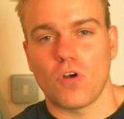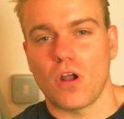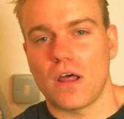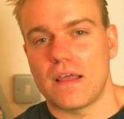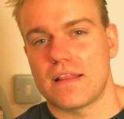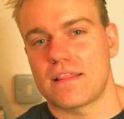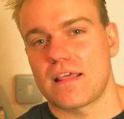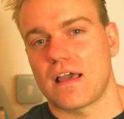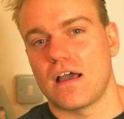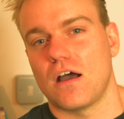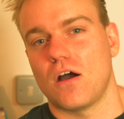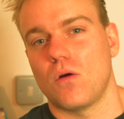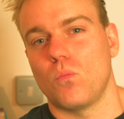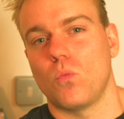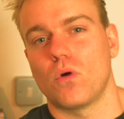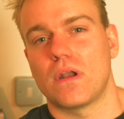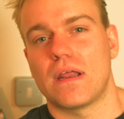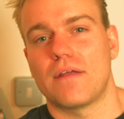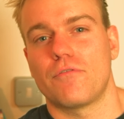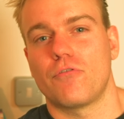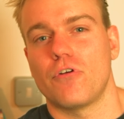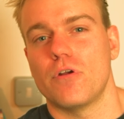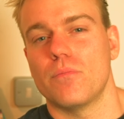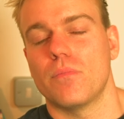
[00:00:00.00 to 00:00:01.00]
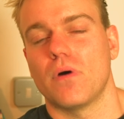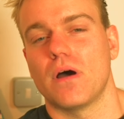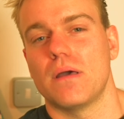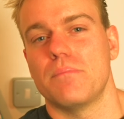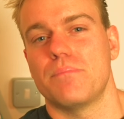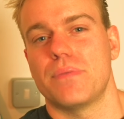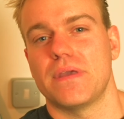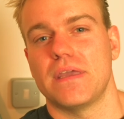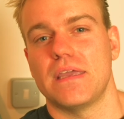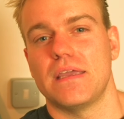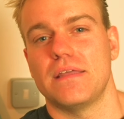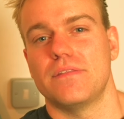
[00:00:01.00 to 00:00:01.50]
write down whatever it
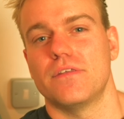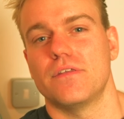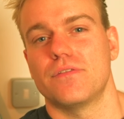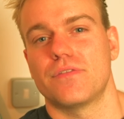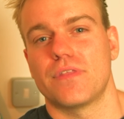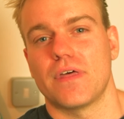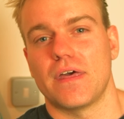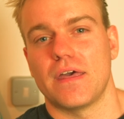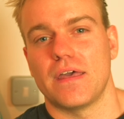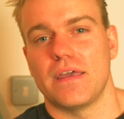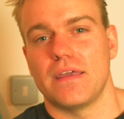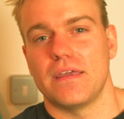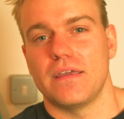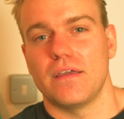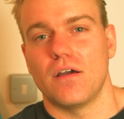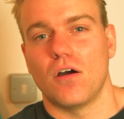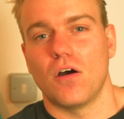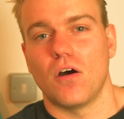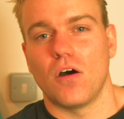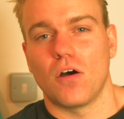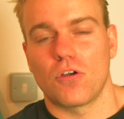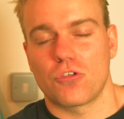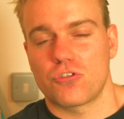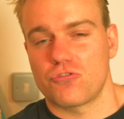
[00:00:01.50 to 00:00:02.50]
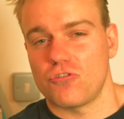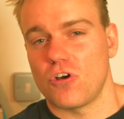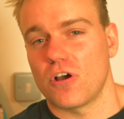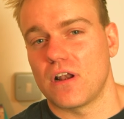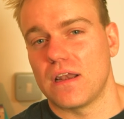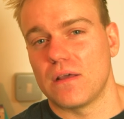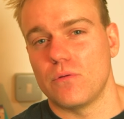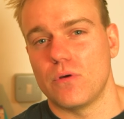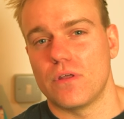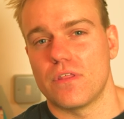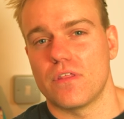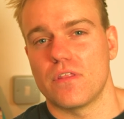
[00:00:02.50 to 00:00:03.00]
might be that they are
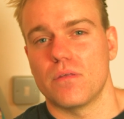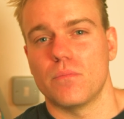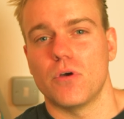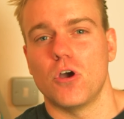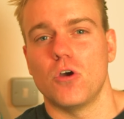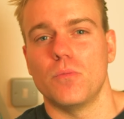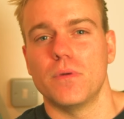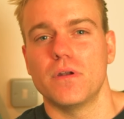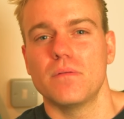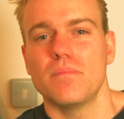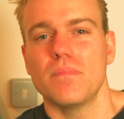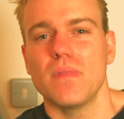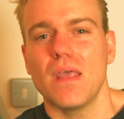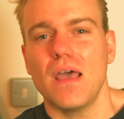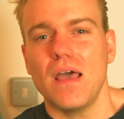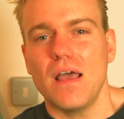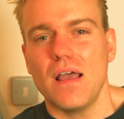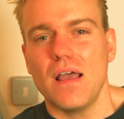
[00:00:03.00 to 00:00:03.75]
struggling with at the moment.